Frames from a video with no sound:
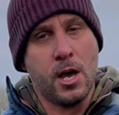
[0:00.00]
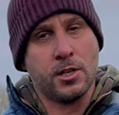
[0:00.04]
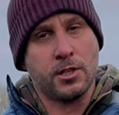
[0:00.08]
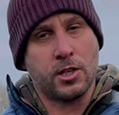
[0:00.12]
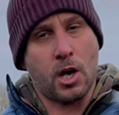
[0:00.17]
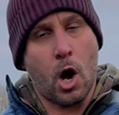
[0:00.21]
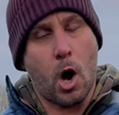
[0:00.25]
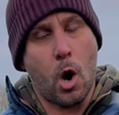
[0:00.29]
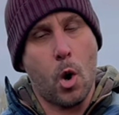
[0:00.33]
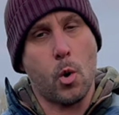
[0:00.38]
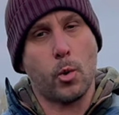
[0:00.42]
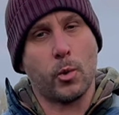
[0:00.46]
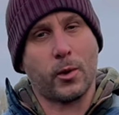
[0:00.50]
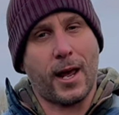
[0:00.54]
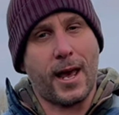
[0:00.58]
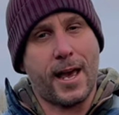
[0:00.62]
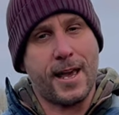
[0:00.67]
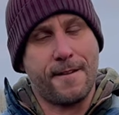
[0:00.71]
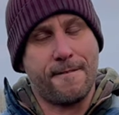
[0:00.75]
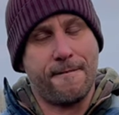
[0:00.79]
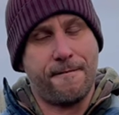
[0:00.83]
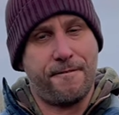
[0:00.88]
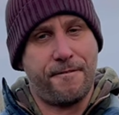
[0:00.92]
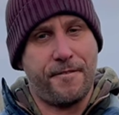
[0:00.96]
to hold
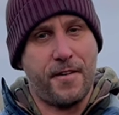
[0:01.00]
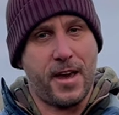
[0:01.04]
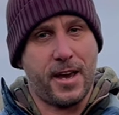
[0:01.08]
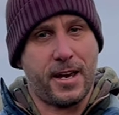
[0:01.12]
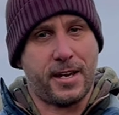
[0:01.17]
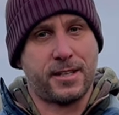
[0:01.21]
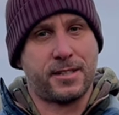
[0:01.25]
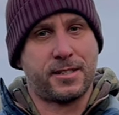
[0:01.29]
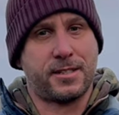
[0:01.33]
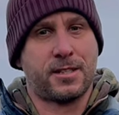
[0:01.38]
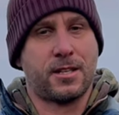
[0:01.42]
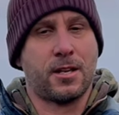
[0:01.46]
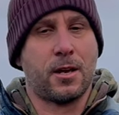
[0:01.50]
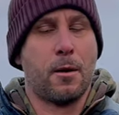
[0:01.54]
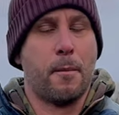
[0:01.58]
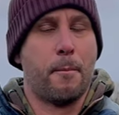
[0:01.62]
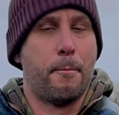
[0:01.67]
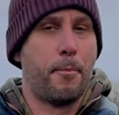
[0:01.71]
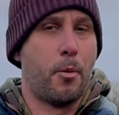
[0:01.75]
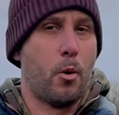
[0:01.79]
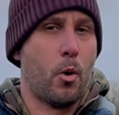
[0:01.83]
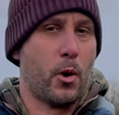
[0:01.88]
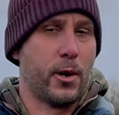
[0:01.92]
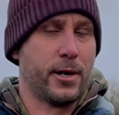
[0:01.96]
a fixed
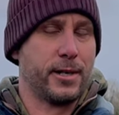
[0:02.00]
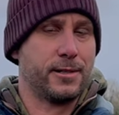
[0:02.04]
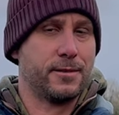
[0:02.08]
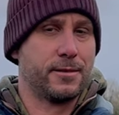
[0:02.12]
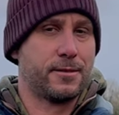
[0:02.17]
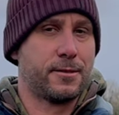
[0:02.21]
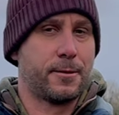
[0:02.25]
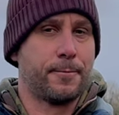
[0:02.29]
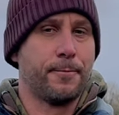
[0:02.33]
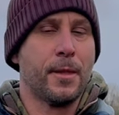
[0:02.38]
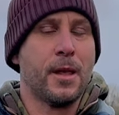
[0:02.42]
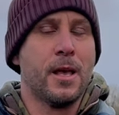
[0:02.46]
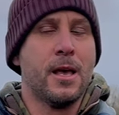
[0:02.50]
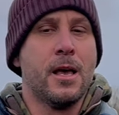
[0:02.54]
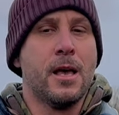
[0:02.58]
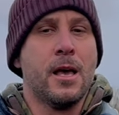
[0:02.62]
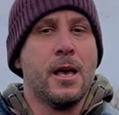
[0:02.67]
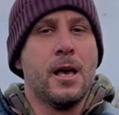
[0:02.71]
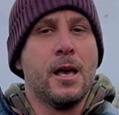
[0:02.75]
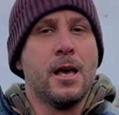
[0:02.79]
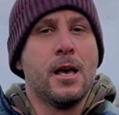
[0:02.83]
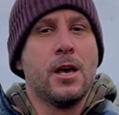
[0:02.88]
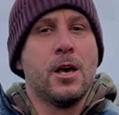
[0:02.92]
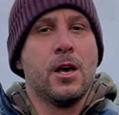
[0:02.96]
point.
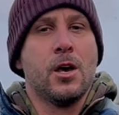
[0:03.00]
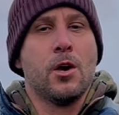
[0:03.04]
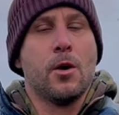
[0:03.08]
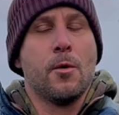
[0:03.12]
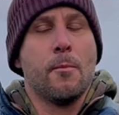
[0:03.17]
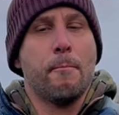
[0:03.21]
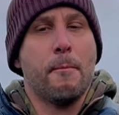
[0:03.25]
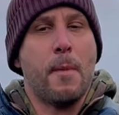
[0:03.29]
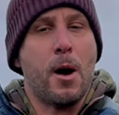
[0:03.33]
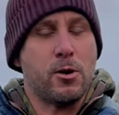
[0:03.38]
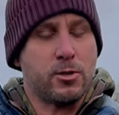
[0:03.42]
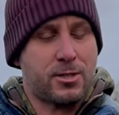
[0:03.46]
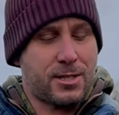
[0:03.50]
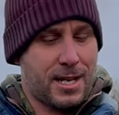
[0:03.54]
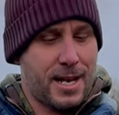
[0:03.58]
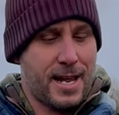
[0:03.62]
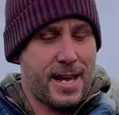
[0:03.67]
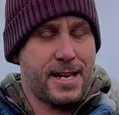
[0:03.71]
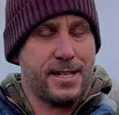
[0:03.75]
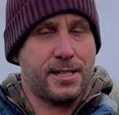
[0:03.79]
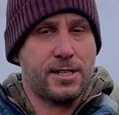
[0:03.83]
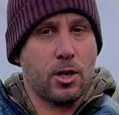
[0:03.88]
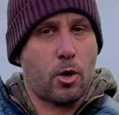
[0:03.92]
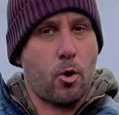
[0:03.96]
Most
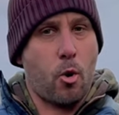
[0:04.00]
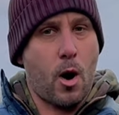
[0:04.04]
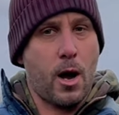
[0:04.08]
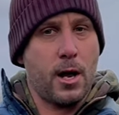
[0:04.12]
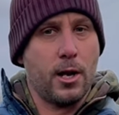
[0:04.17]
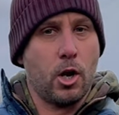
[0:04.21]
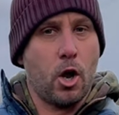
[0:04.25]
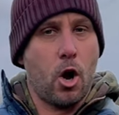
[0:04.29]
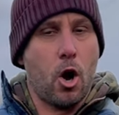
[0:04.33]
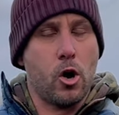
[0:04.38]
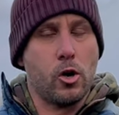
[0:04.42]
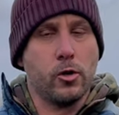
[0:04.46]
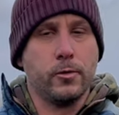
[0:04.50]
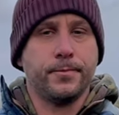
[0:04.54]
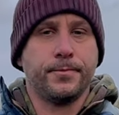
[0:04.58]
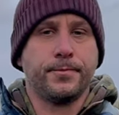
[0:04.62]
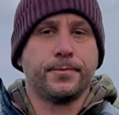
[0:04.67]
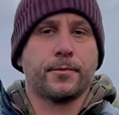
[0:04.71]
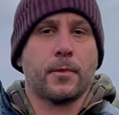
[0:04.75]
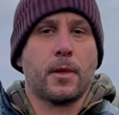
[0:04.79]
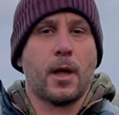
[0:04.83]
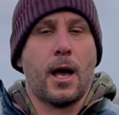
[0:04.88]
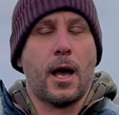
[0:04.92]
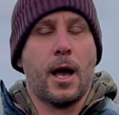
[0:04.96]
leads are quite long,
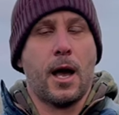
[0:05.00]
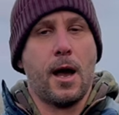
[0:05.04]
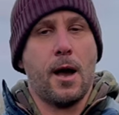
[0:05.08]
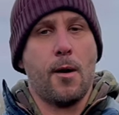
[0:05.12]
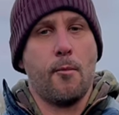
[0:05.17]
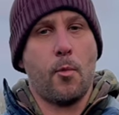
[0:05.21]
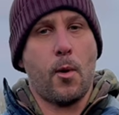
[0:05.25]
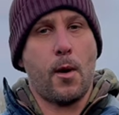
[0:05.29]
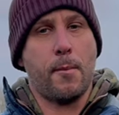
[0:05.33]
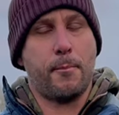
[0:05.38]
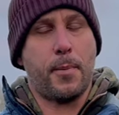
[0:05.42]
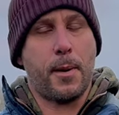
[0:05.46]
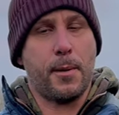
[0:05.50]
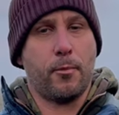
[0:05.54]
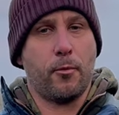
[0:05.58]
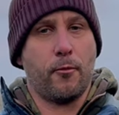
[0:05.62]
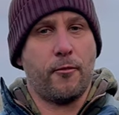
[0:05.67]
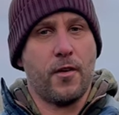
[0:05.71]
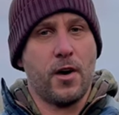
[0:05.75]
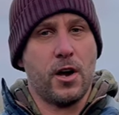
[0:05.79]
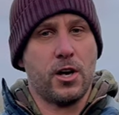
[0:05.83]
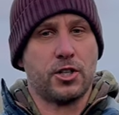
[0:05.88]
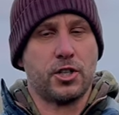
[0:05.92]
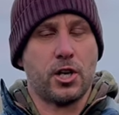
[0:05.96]
um, when people
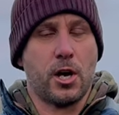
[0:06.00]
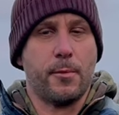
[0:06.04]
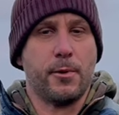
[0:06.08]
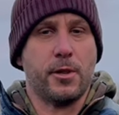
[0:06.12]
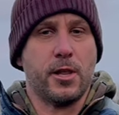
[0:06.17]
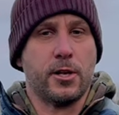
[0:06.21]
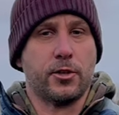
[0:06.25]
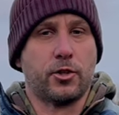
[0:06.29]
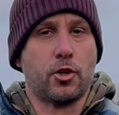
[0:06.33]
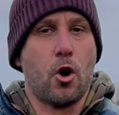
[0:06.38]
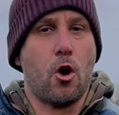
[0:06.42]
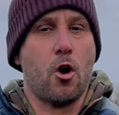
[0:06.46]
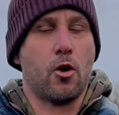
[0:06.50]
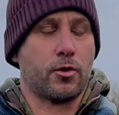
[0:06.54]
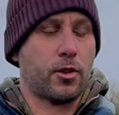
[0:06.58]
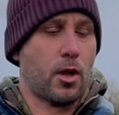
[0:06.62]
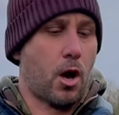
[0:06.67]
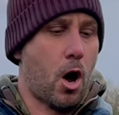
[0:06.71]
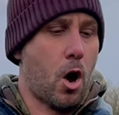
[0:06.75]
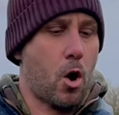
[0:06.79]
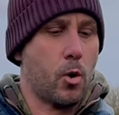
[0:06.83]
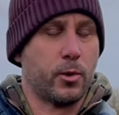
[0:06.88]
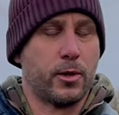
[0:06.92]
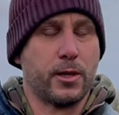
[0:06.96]
first show me their dog, they're
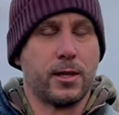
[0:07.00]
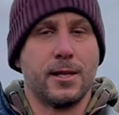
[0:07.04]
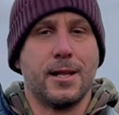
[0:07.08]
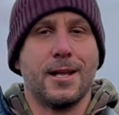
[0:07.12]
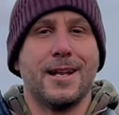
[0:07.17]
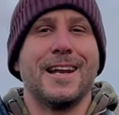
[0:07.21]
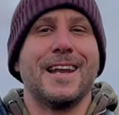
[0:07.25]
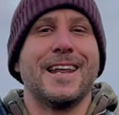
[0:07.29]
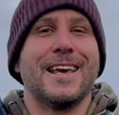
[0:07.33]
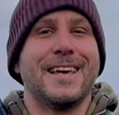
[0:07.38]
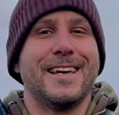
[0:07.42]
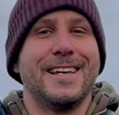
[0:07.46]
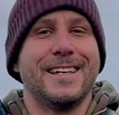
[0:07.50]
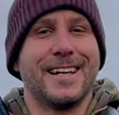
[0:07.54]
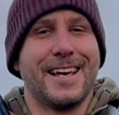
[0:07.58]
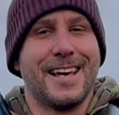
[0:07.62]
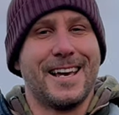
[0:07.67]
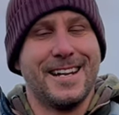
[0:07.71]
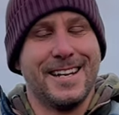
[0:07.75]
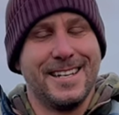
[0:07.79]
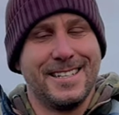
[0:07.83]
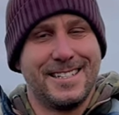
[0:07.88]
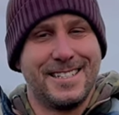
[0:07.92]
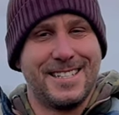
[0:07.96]
holding the lead
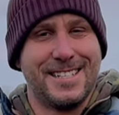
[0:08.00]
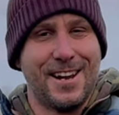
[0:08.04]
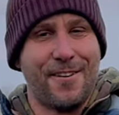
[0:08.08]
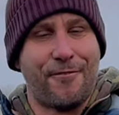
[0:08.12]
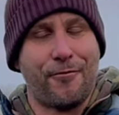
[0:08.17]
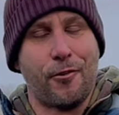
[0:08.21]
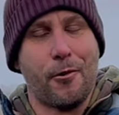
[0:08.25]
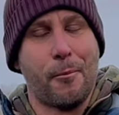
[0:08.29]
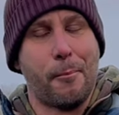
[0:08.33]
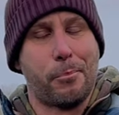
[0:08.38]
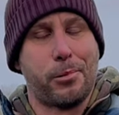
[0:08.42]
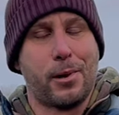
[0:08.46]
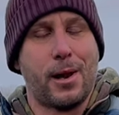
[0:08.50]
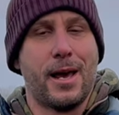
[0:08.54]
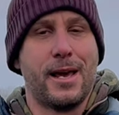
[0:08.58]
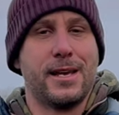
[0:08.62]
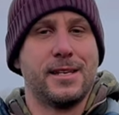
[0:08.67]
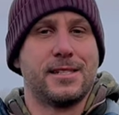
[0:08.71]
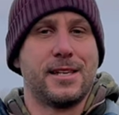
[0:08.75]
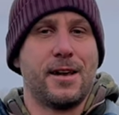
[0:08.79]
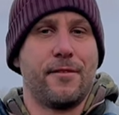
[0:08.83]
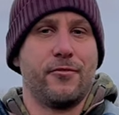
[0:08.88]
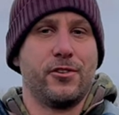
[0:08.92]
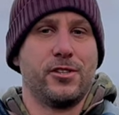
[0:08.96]
in a different
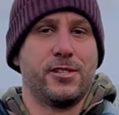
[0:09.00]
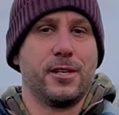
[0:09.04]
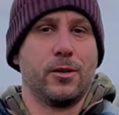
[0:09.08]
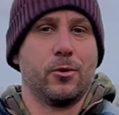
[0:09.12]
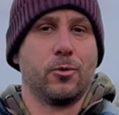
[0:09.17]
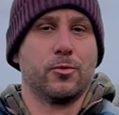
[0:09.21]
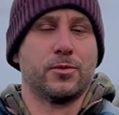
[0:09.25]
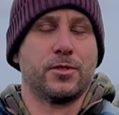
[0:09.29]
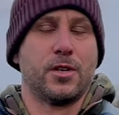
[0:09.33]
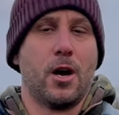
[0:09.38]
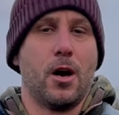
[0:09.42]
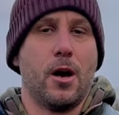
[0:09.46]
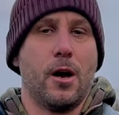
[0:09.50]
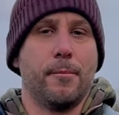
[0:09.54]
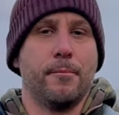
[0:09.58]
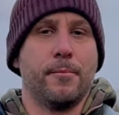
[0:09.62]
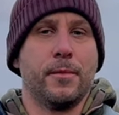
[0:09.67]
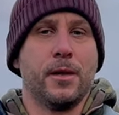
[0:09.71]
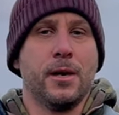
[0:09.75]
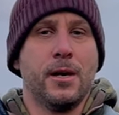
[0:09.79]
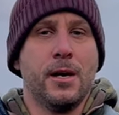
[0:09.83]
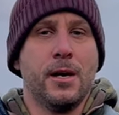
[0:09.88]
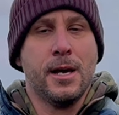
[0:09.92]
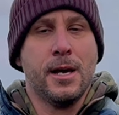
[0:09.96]
place every single time.
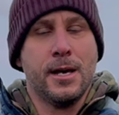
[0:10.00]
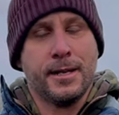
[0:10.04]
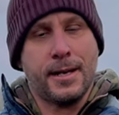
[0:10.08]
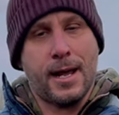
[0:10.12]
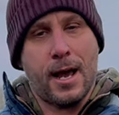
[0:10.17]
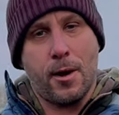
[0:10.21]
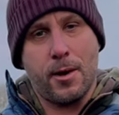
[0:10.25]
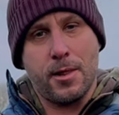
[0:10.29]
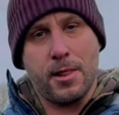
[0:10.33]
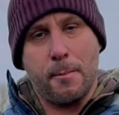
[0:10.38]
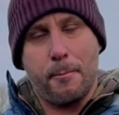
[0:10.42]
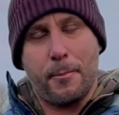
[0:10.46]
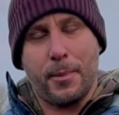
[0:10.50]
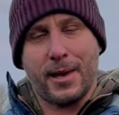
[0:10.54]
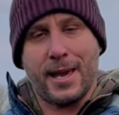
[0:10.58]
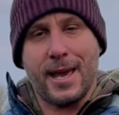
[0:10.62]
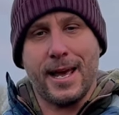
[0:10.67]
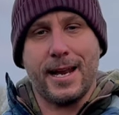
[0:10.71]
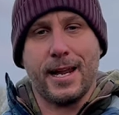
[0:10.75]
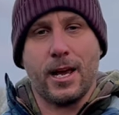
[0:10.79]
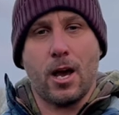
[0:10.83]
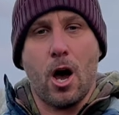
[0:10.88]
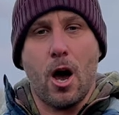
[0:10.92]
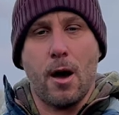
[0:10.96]
Now, at the
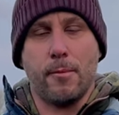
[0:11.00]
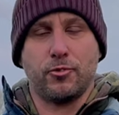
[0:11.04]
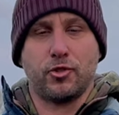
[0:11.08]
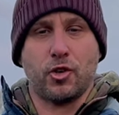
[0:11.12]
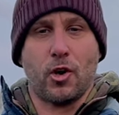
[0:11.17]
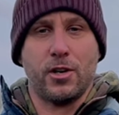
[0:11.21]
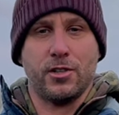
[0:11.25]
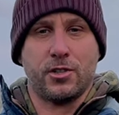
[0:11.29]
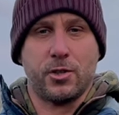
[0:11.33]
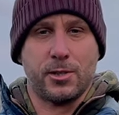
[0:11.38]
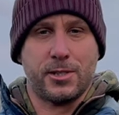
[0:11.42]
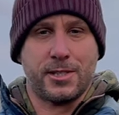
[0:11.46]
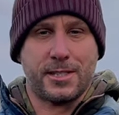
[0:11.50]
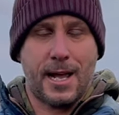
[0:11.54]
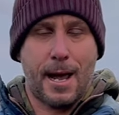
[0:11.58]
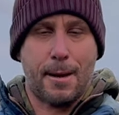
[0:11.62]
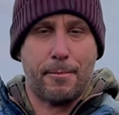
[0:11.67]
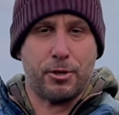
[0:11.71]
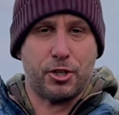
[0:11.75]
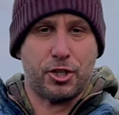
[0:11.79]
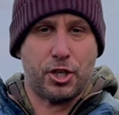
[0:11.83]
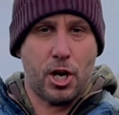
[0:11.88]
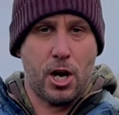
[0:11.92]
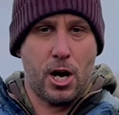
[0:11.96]
beginning, I'm trying to
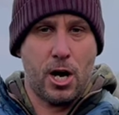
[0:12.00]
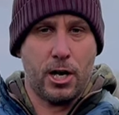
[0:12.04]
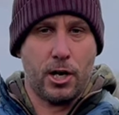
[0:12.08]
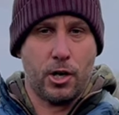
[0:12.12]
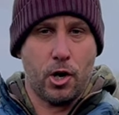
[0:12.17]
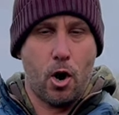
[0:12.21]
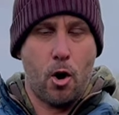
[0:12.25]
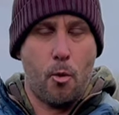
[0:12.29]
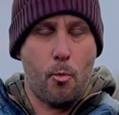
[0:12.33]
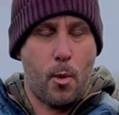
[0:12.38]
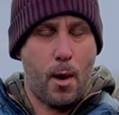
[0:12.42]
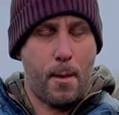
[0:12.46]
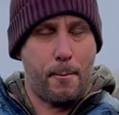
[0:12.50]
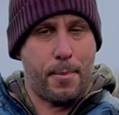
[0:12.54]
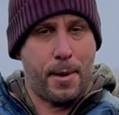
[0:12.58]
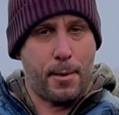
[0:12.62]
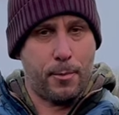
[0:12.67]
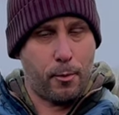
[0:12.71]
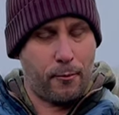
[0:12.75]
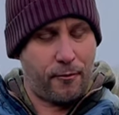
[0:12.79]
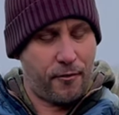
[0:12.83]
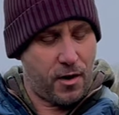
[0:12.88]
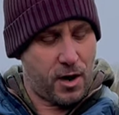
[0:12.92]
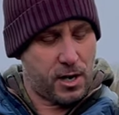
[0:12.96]
establish early on when
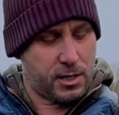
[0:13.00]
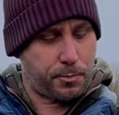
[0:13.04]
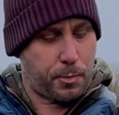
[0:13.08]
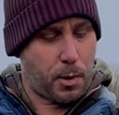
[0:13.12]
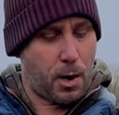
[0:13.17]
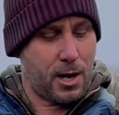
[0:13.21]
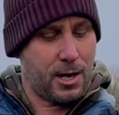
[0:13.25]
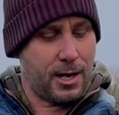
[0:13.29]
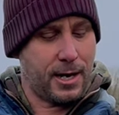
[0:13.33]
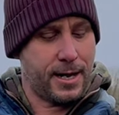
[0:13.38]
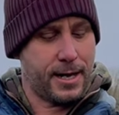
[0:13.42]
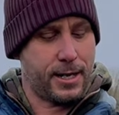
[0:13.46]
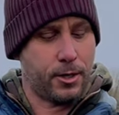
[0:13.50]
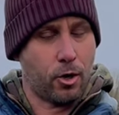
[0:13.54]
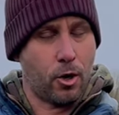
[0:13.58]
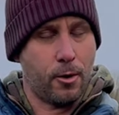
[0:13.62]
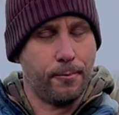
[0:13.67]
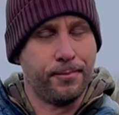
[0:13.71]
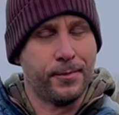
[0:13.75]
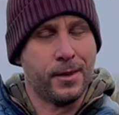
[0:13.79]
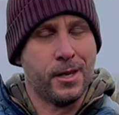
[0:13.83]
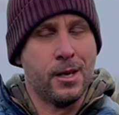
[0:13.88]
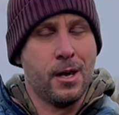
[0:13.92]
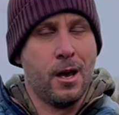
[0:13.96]
people first put a lead
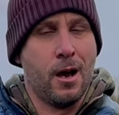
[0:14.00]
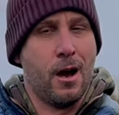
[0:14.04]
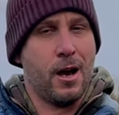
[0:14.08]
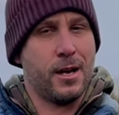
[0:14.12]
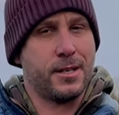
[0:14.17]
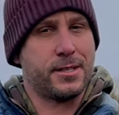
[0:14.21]
on. I